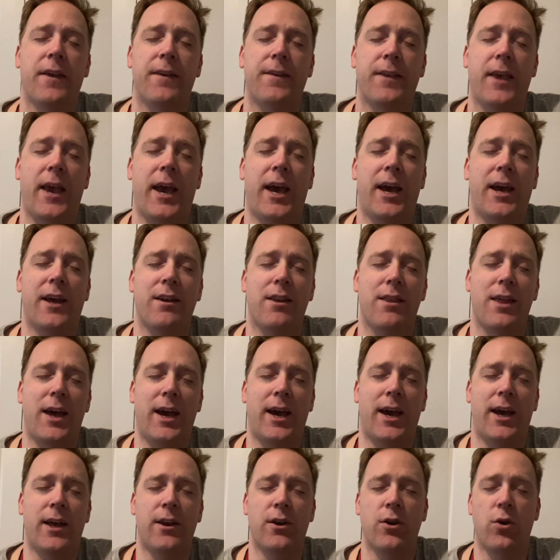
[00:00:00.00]
and
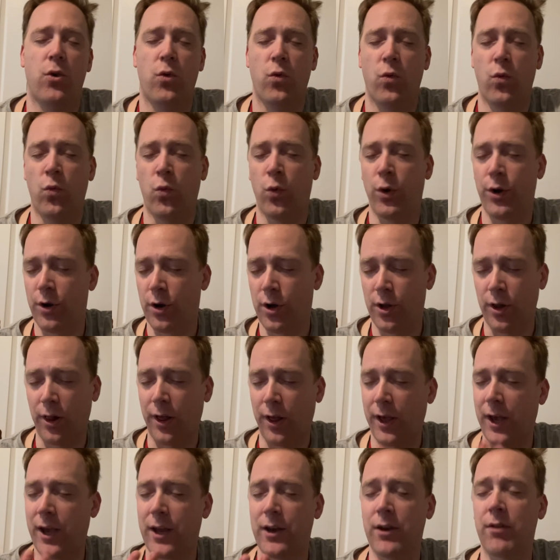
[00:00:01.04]
that we're all
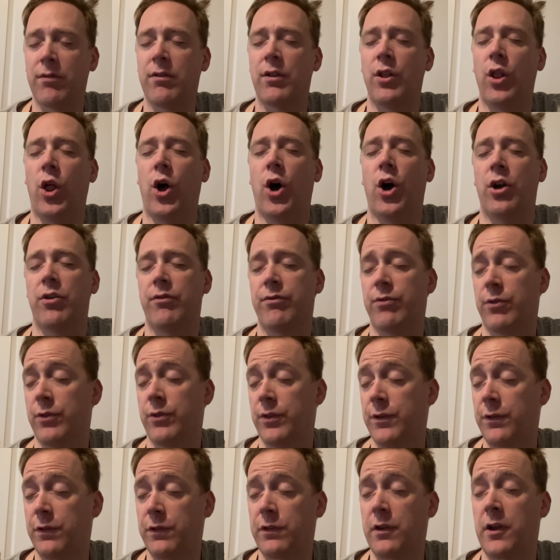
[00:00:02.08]
kind of along for the
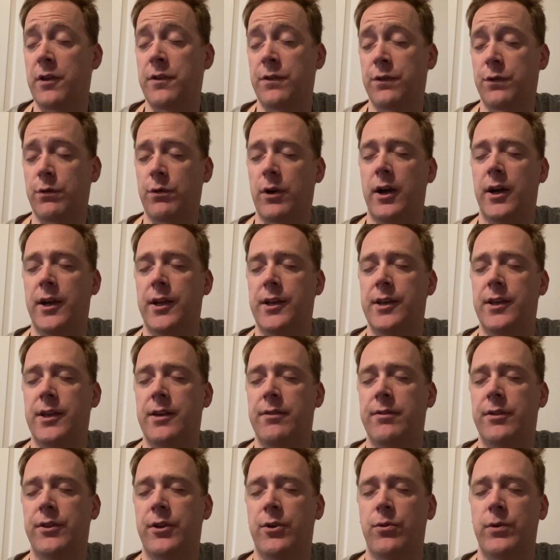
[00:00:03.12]
sun's ride,
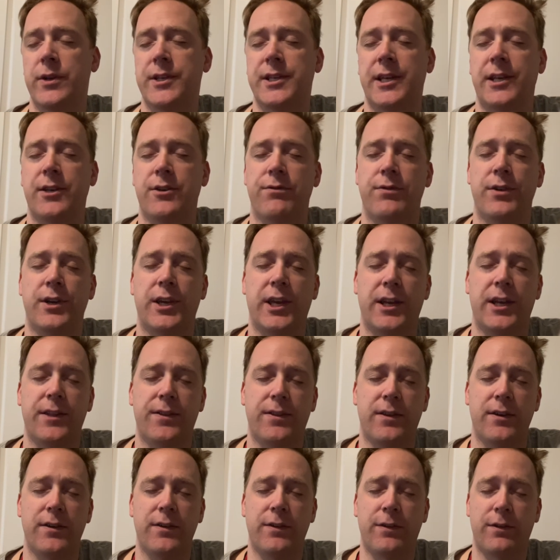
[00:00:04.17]
even though we tend to forget
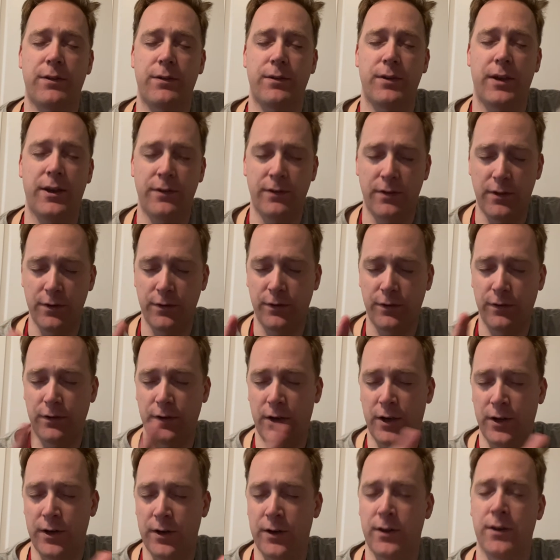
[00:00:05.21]
this as the
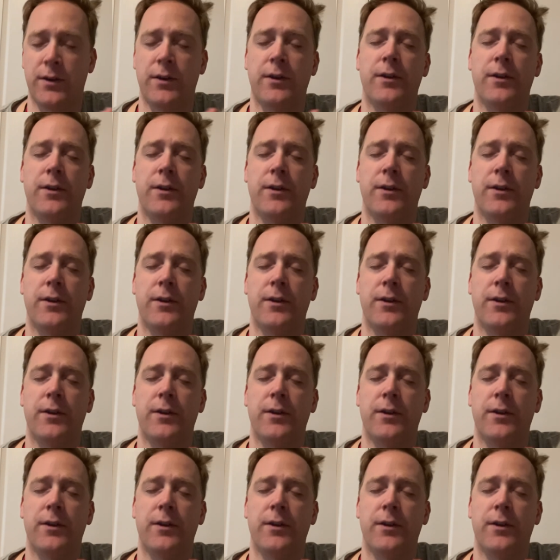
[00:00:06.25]
sun